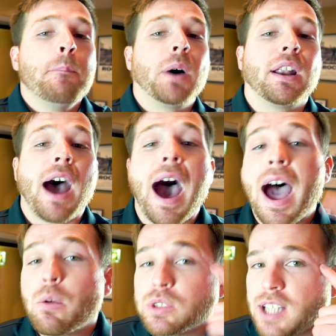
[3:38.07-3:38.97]
But
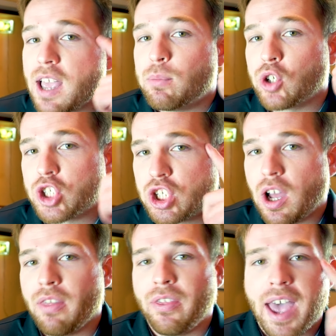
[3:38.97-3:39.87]
I was able to
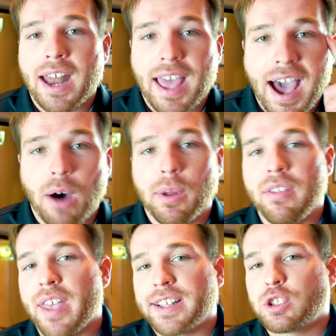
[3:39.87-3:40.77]
shut that out,
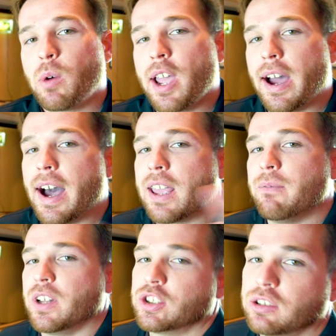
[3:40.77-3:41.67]
and that's why I
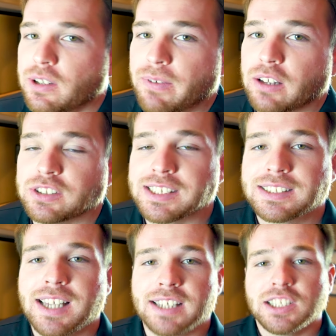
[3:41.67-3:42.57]
eventually found
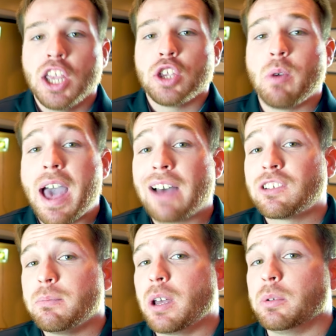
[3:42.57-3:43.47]
success. You have
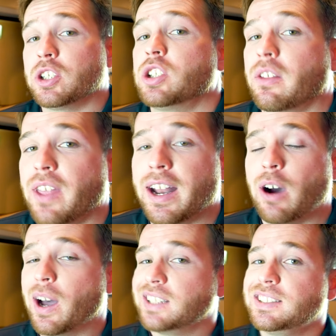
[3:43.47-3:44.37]
to be able to shut that
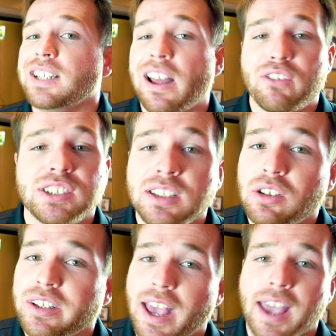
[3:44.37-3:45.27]
out. I see it every
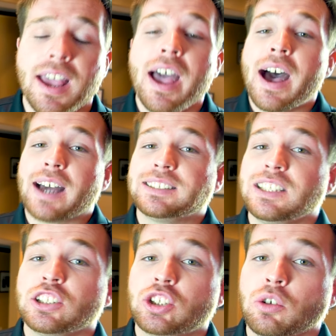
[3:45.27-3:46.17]
single day. I
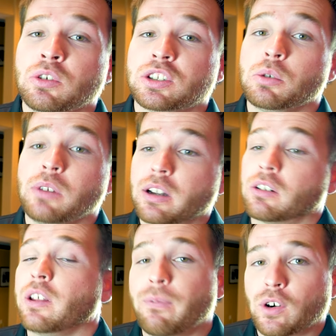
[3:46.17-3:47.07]
see students who
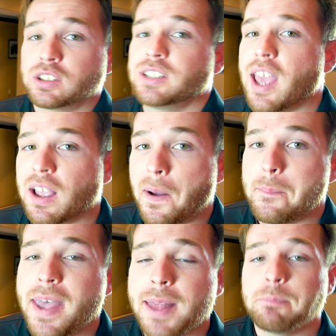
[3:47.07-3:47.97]
literally first day
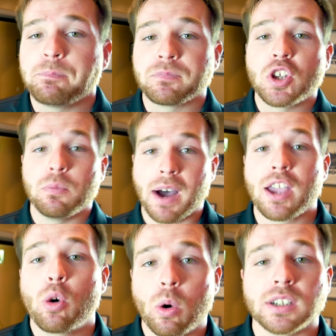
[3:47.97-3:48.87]
come in to my
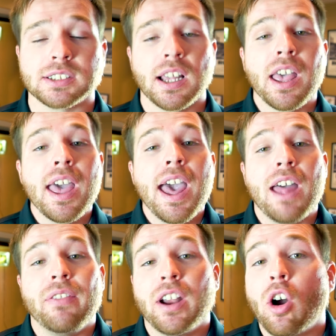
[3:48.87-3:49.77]
course
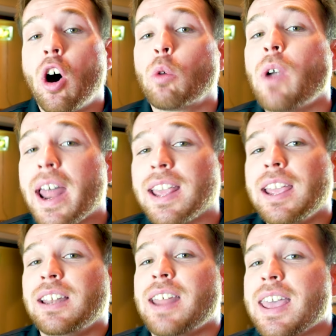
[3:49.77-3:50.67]
and they're
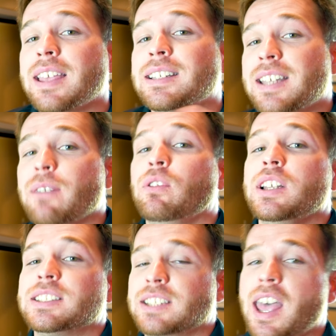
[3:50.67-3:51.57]
already
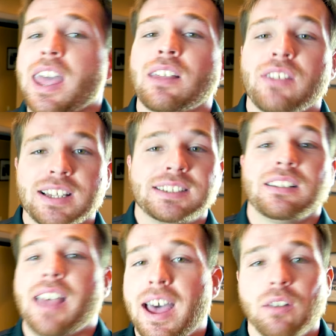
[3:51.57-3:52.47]
negatively saying this
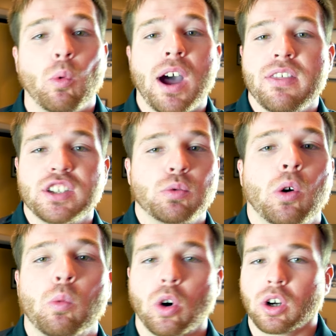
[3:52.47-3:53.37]
and that and why this
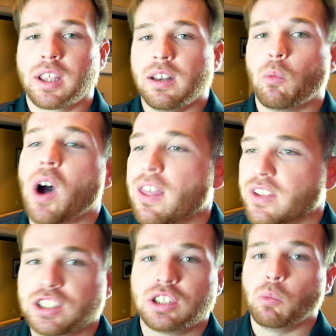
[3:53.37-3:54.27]
won't work and why
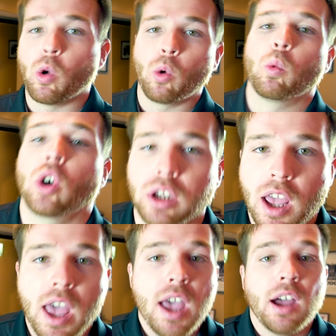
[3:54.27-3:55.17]
this won't work
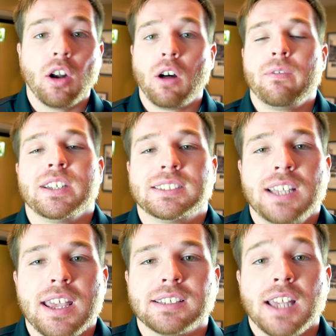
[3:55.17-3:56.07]
and all these
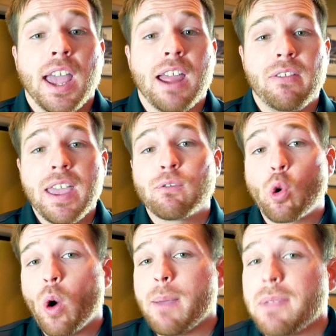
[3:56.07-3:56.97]
things. And they've
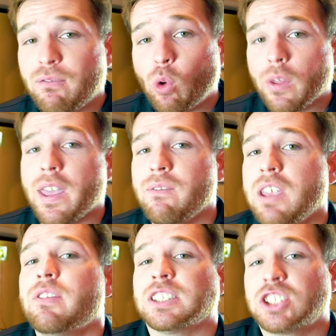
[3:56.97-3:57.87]
quit before they've
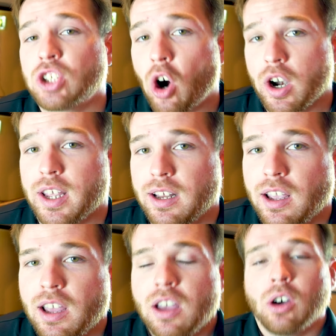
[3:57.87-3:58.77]
even started.
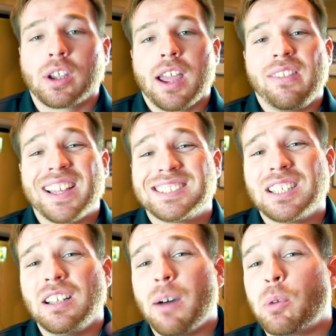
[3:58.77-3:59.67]
Okay, and that's
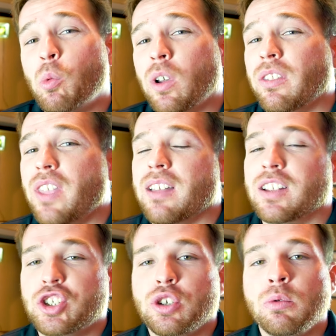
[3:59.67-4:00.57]
the number one thing
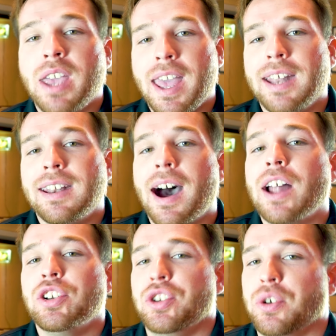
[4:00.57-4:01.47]
that you cannot